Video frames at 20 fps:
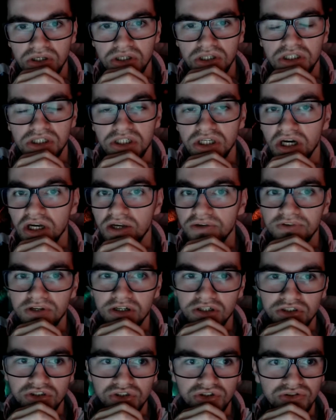Not even
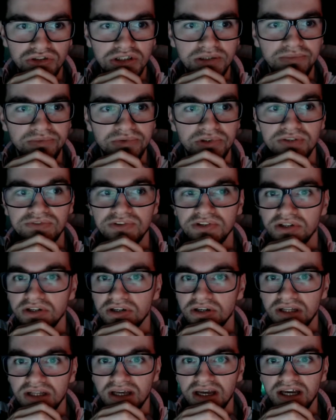on stream or anything
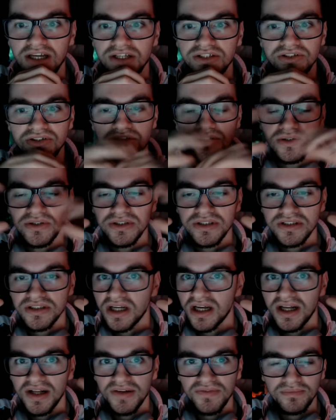like that. As you notice, I
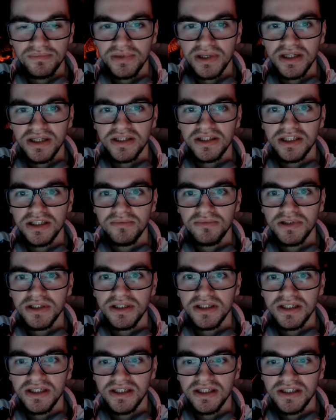haven't played
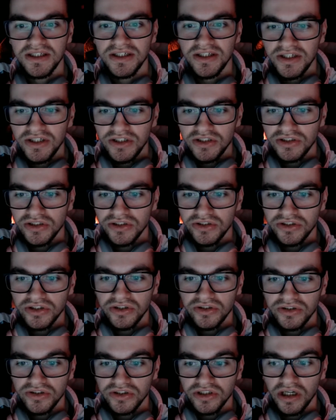DBD in such a
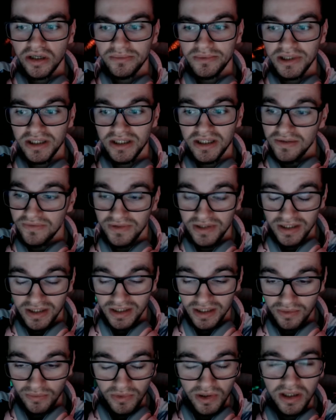long time, and even then
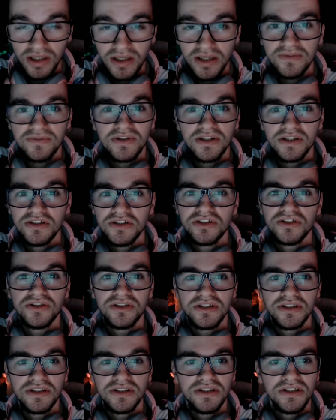I weren't even
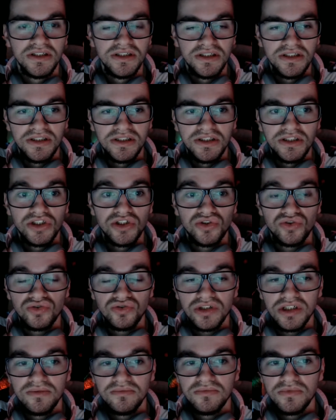enjoying
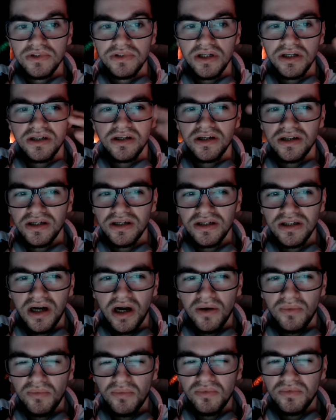stream. Like uh, I,
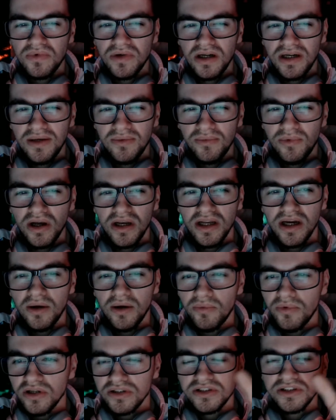it weren't I
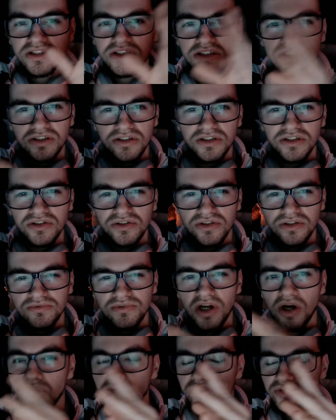wasn't enjoying streaming.
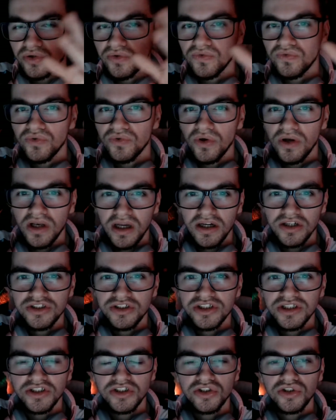I was going through a lot of
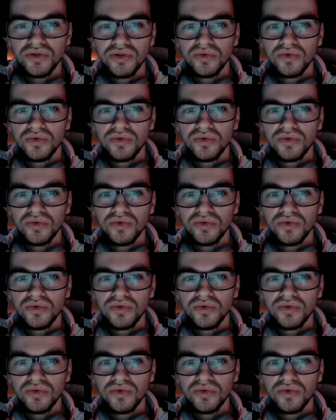shit to